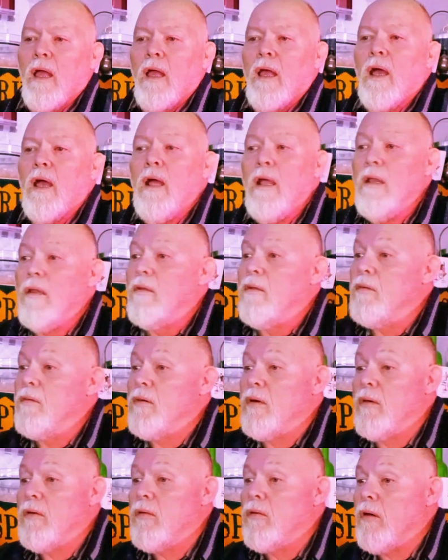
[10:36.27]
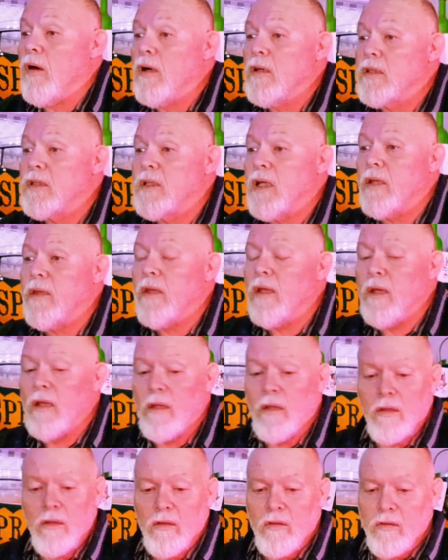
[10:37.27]
And I sat there,
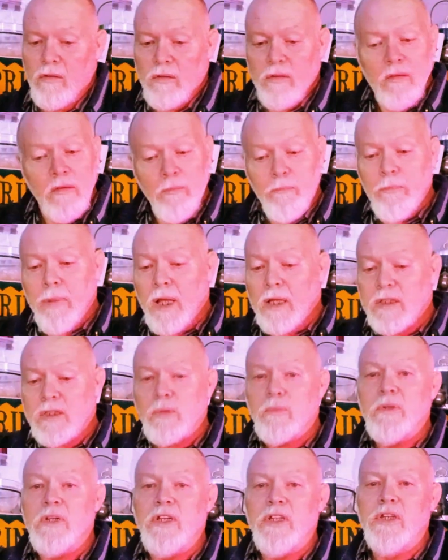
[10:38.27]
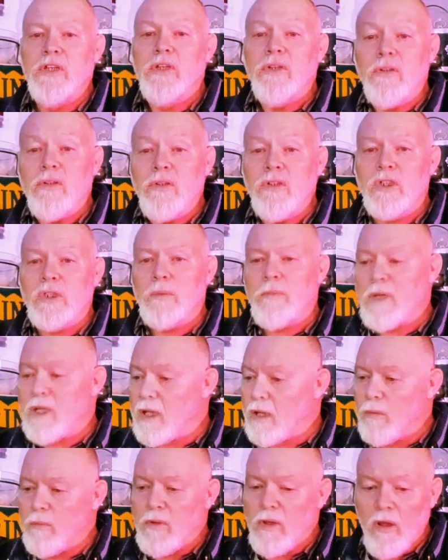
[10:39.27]
and the plates were huge, man.
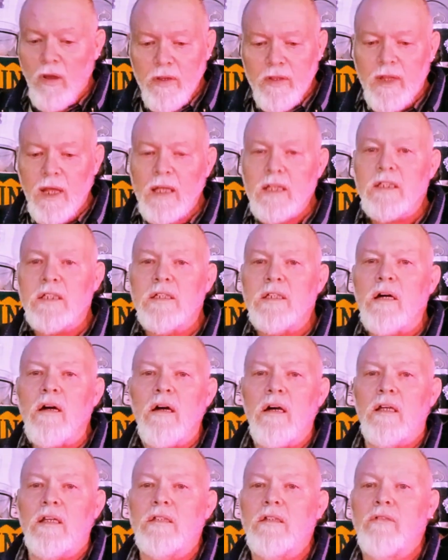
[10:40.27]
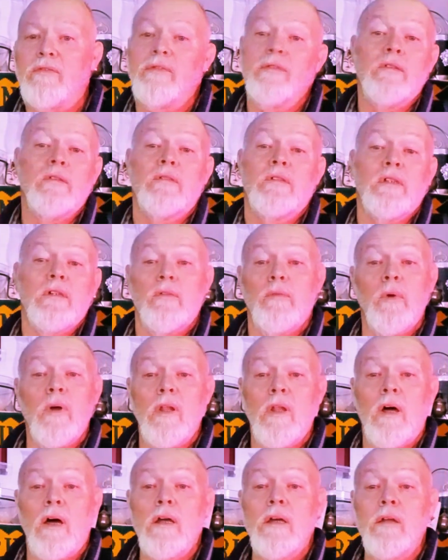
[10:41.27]
They were like that size. I thought to myself,
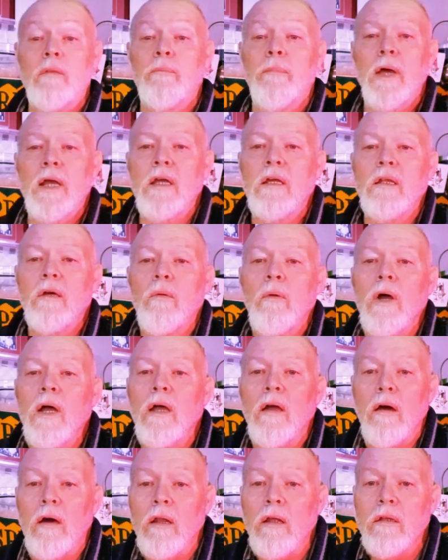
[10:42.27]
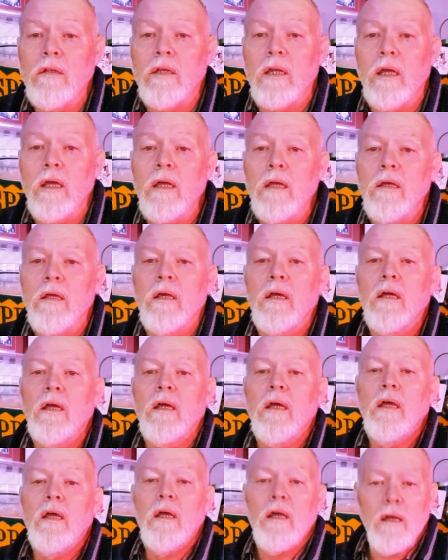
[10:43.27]
well, I can pack it away. I don't care.
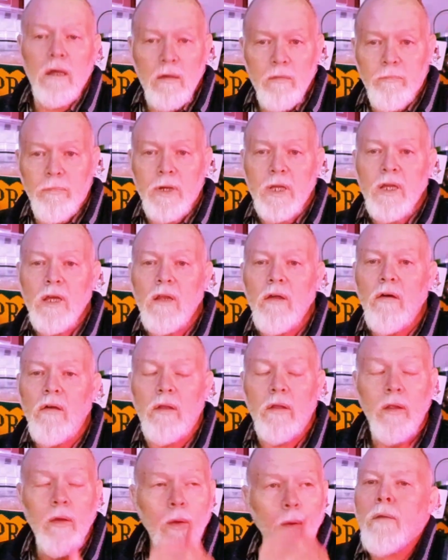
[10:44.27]
Bring it on.